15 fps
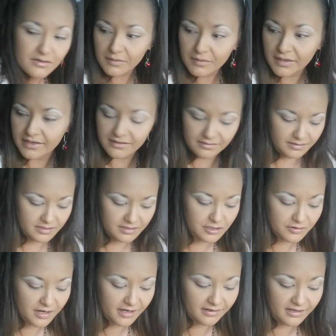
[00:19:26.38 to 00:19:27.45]
What?
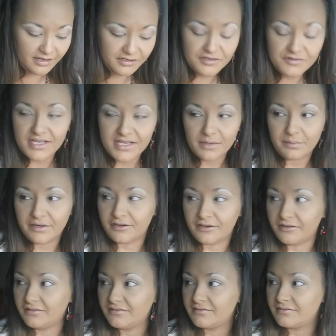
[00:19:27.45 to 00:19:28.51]
You're not allowed to use that
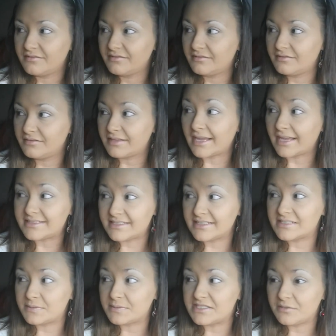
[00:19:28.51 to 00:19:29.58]
printer. That's an
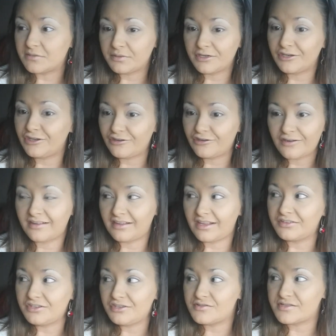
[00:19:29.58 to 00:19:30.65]
expensive printer. You're not
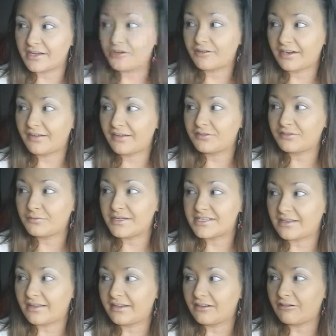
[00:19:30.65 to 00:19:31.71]
allowed to use that. You're going to have to wait
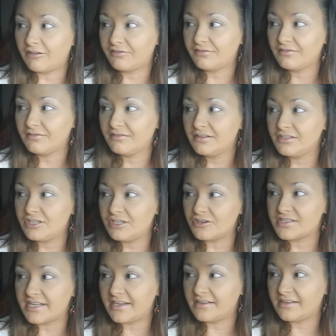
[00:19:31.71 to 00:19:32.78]
till I get off. You
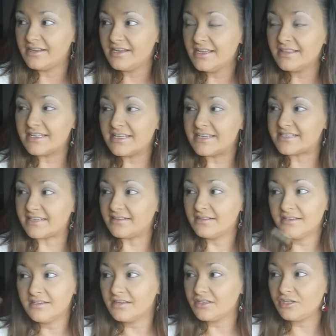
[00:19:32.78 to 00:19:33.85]
understand? Listen,
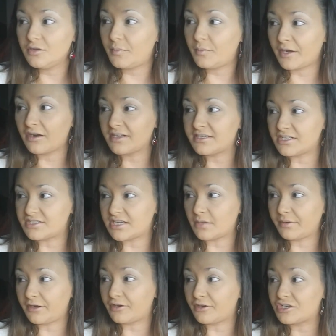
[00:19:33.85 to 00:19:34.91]
you better not touch
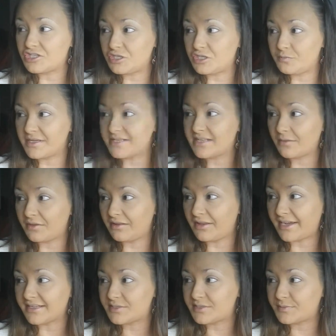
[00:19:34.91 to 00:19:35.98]
that printer because you messed up the
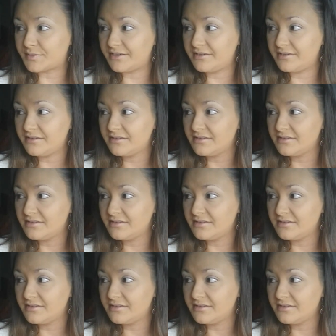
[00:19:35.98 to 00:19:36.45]
last one